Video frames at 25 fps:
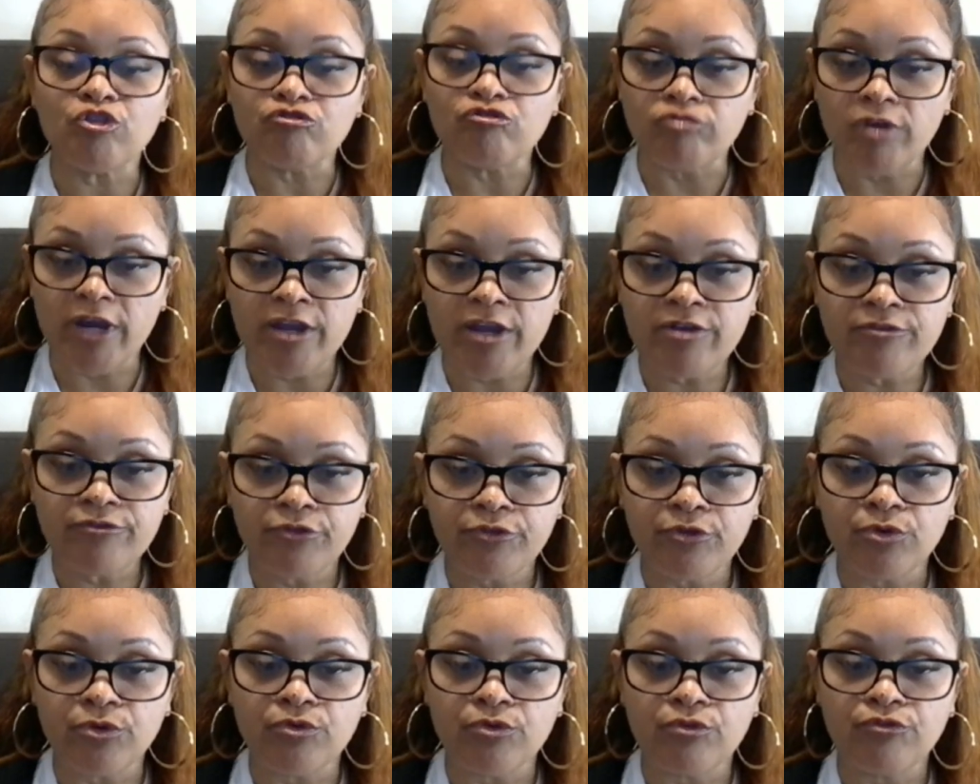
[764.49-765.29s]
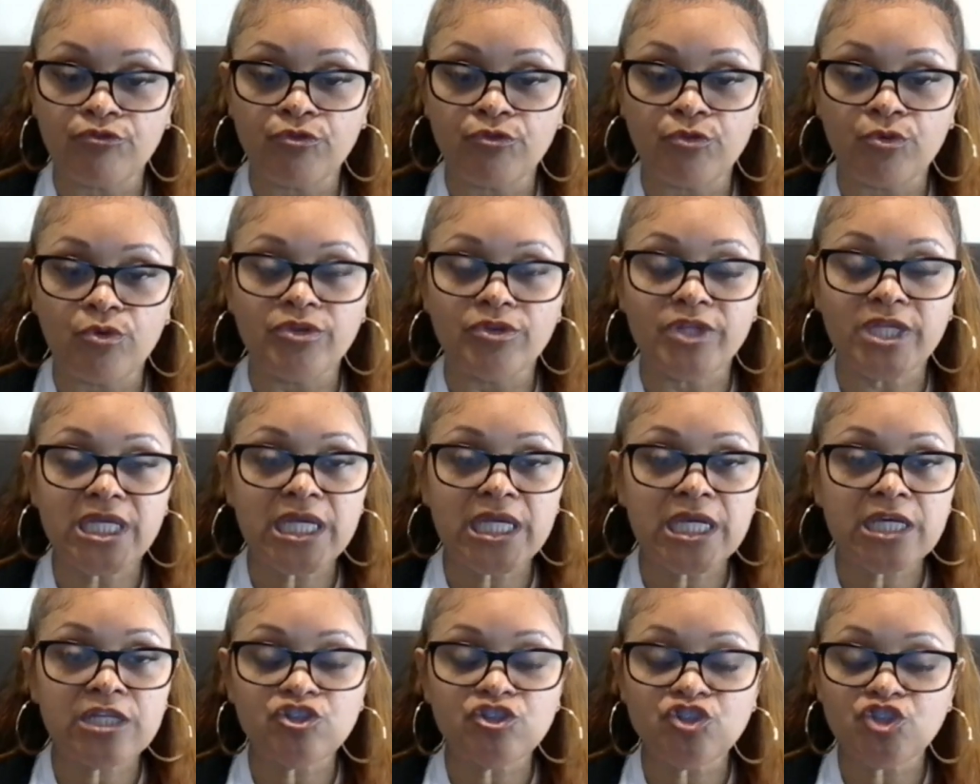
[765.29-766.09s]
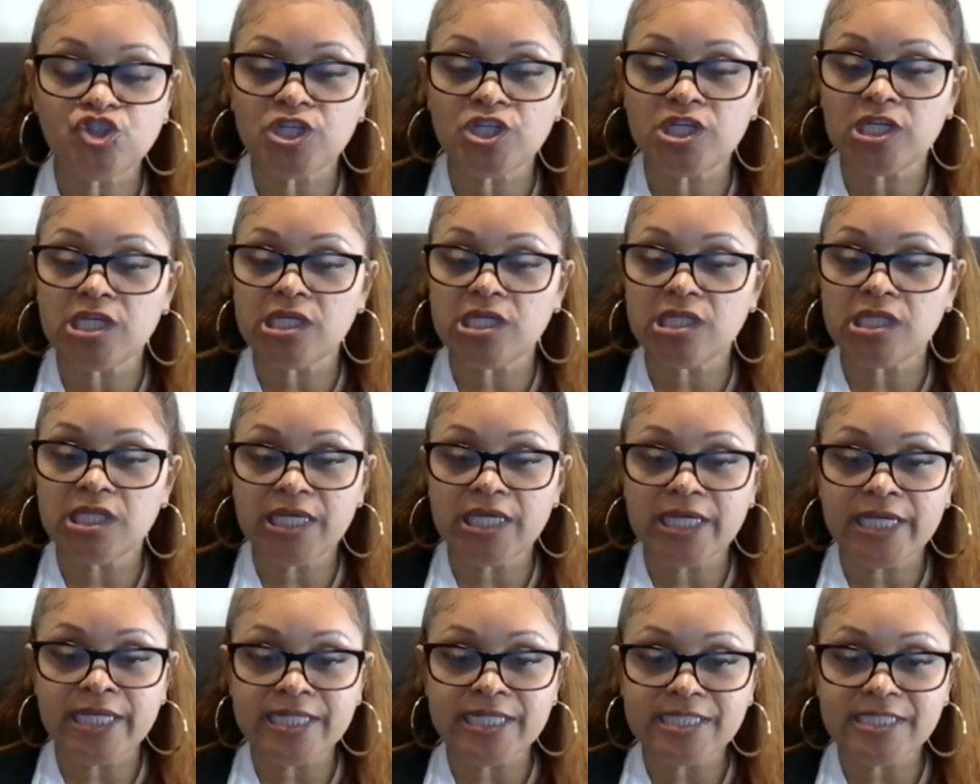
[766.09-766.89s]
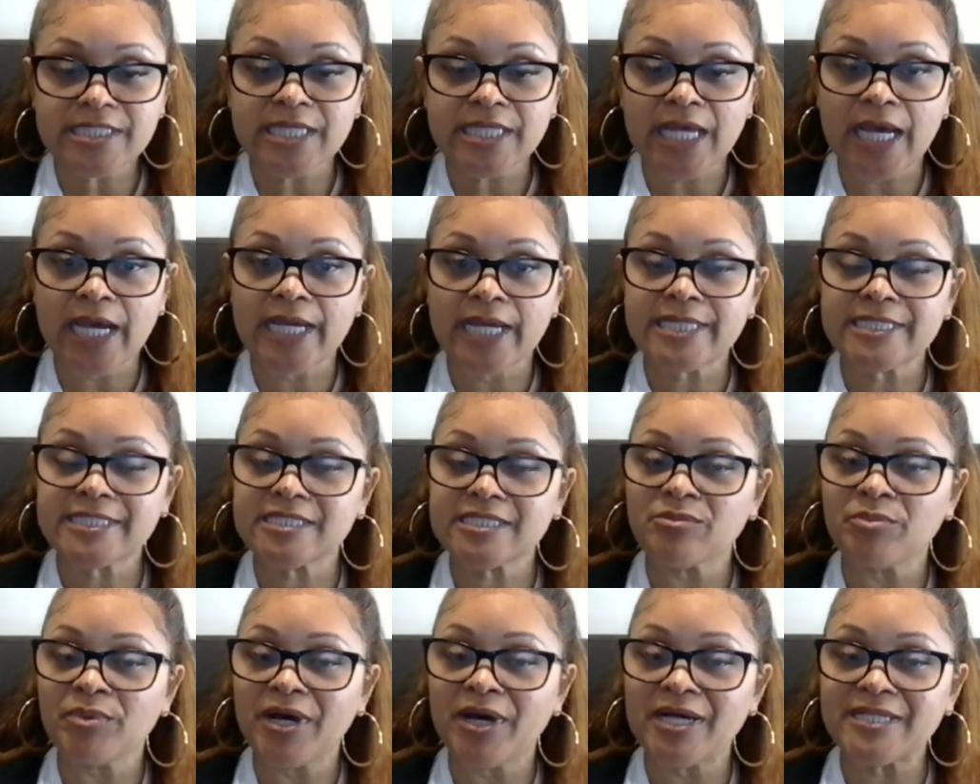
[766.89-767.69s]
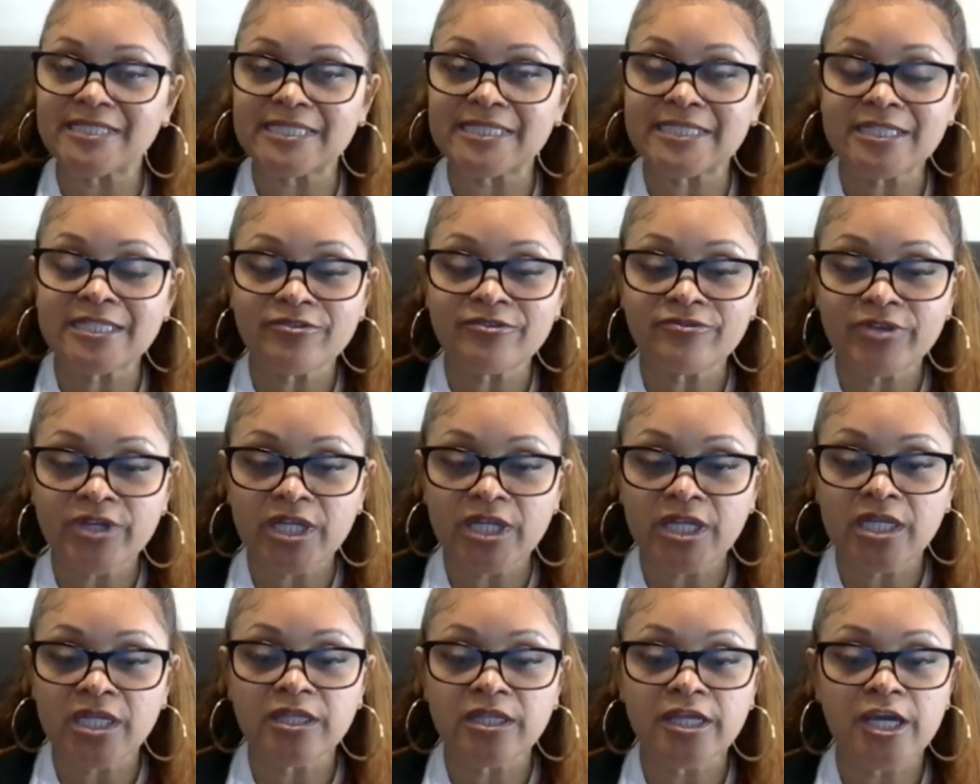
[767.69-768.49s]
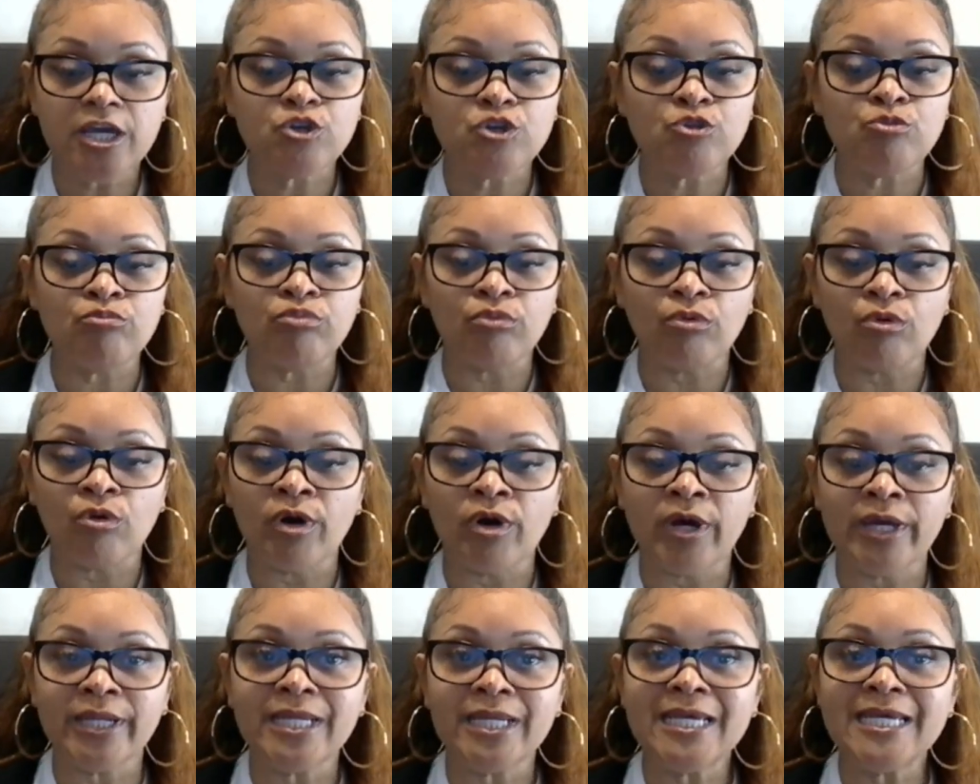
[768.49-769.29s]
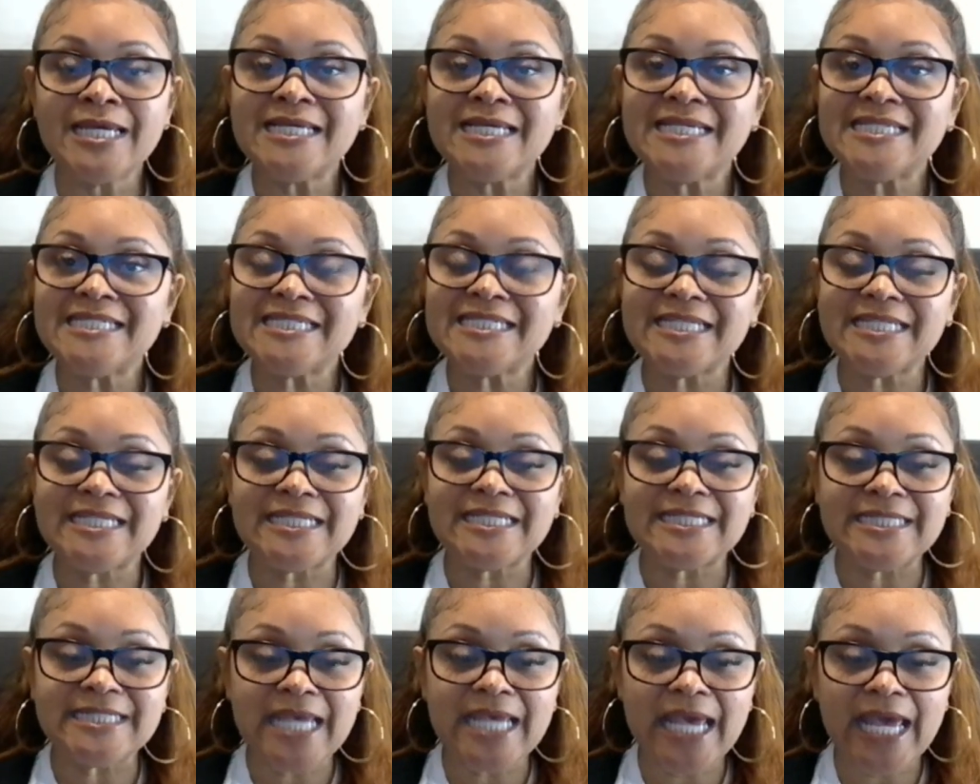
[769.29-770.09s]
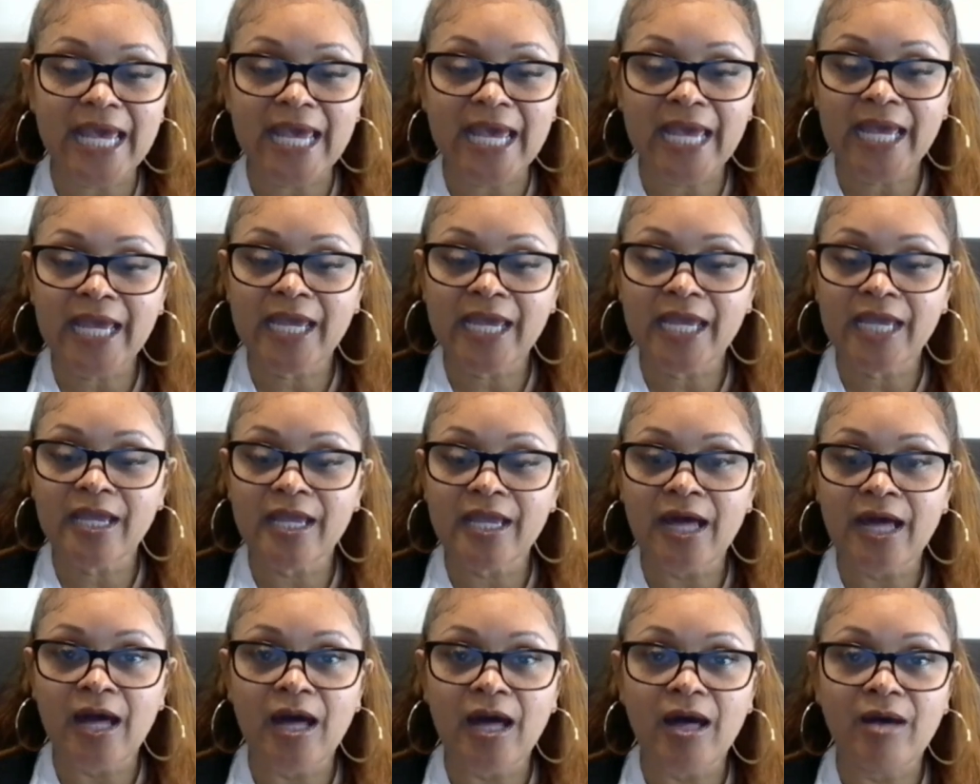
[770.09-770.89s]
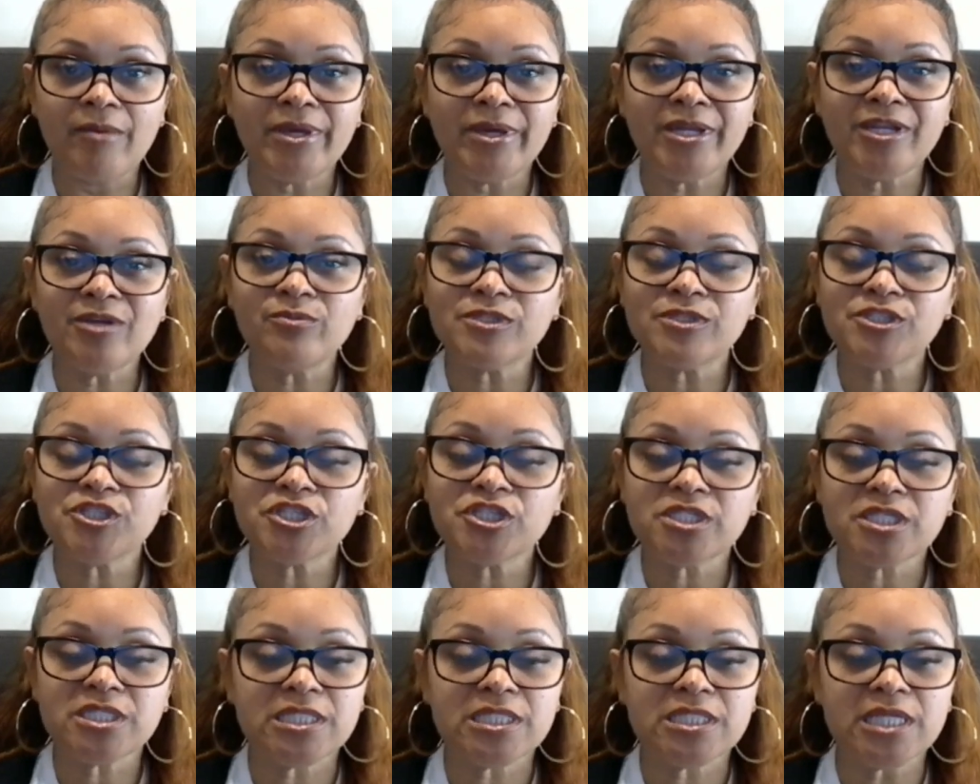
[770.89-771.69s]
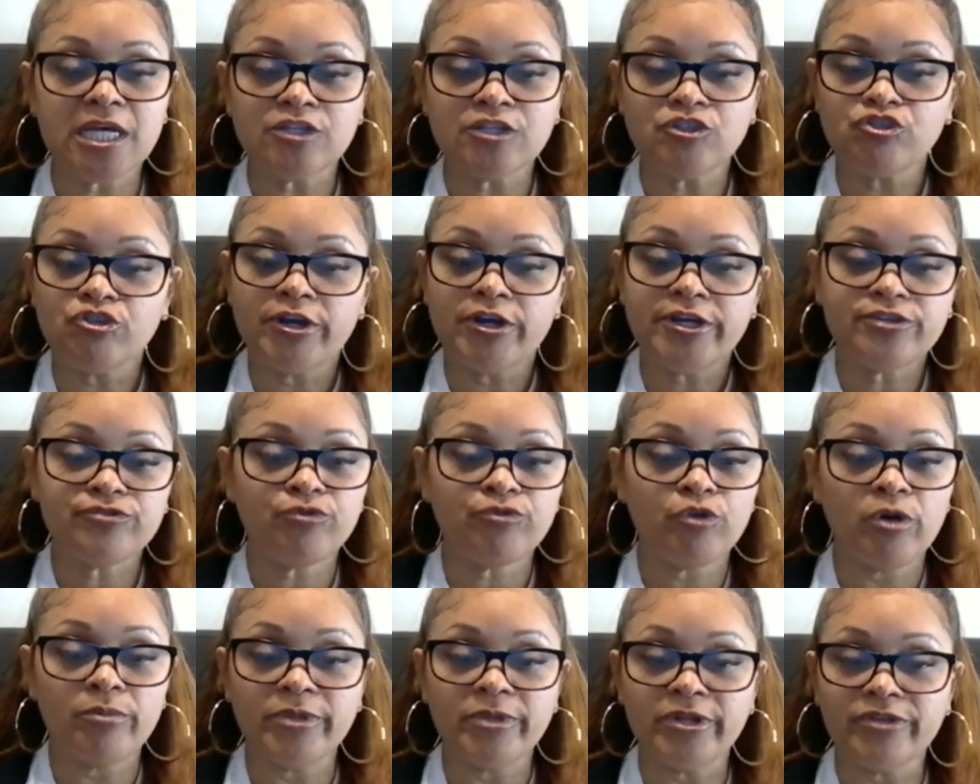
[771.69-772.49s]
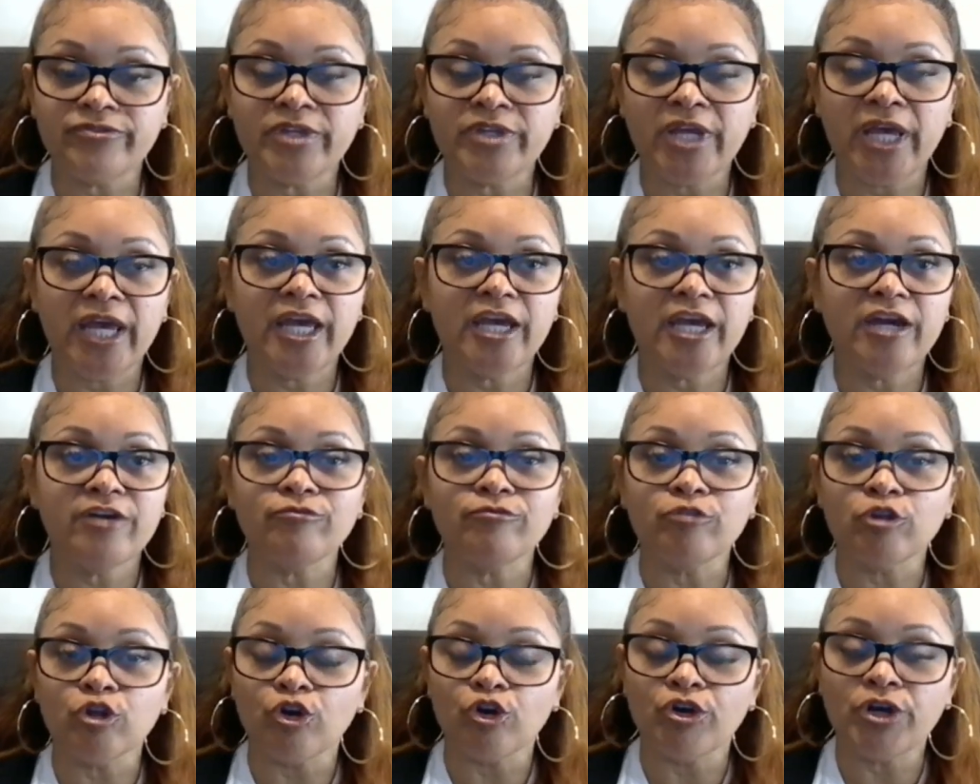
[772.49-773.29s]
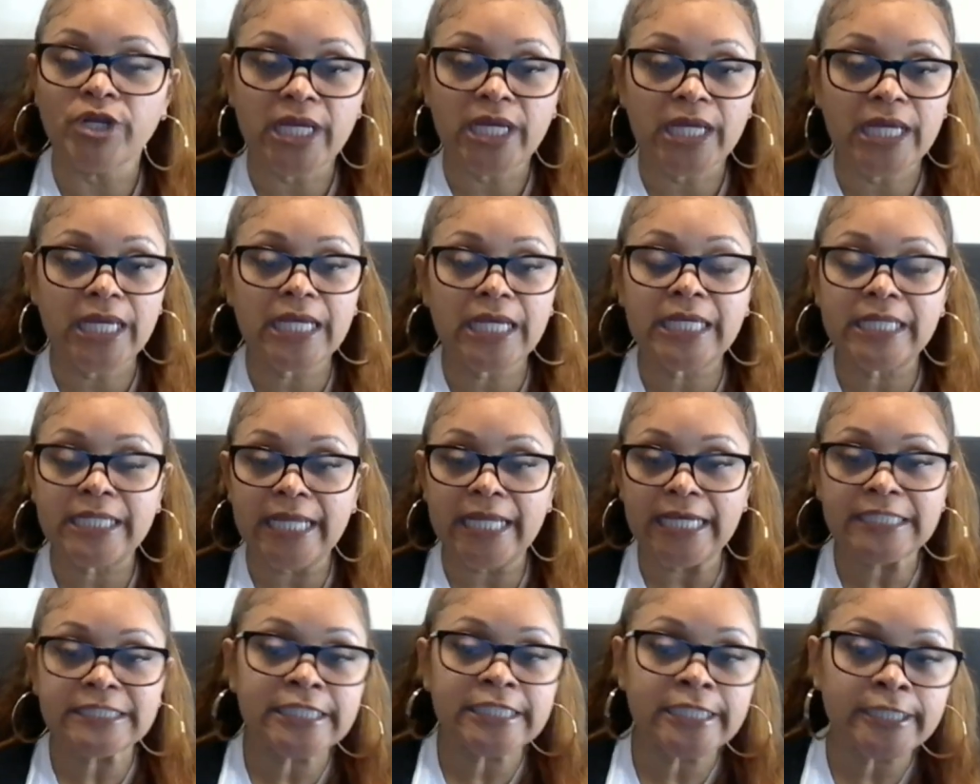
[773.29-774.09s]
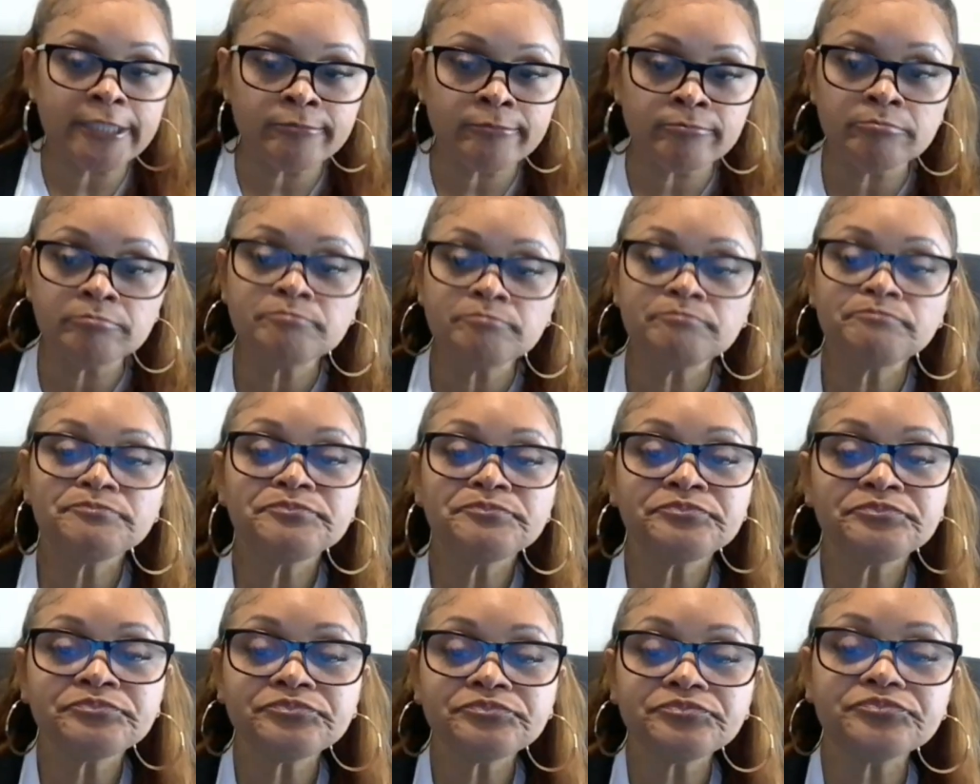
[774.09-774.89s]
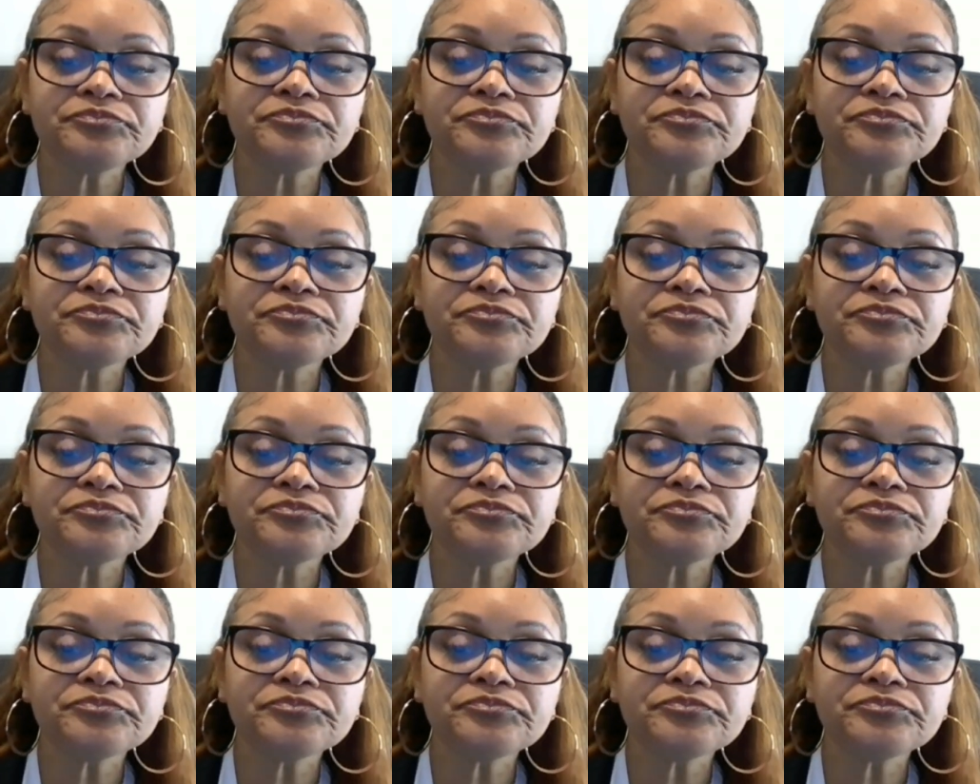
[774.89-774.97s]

And we're grateful for the energy, the insights, the positivity that you brought to the day. And it was just a transformative day of learning and connecting.